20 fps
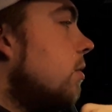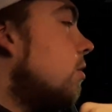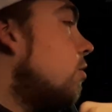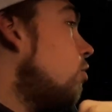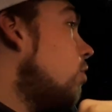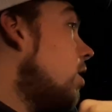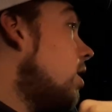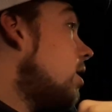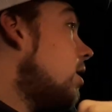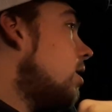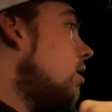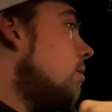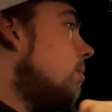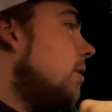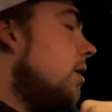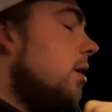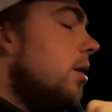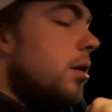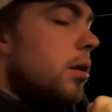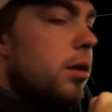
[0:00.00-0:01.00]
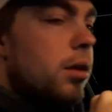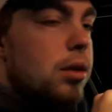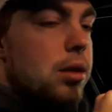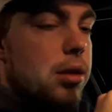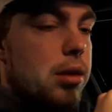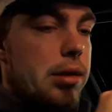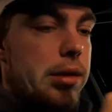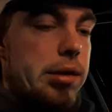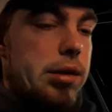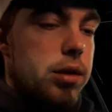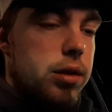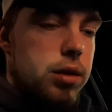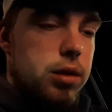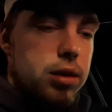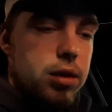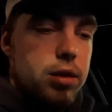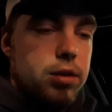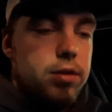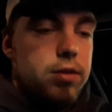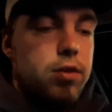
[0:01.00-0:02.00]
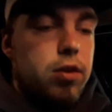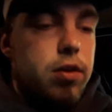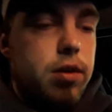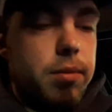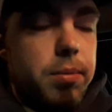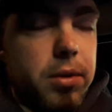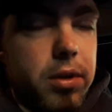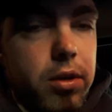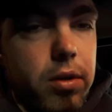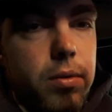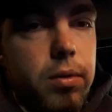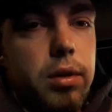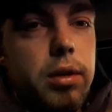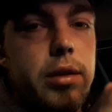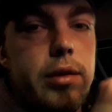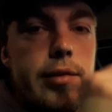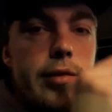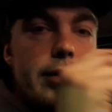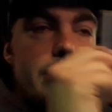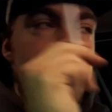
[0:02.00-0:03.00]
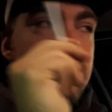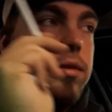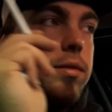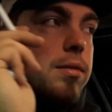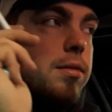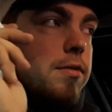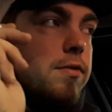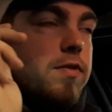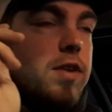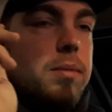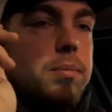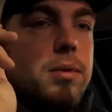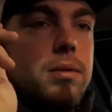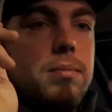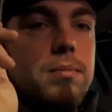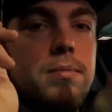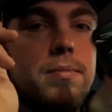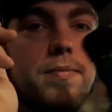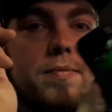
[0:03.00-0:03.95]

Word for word: Crack it a bit. Because all I've been doing is vaping.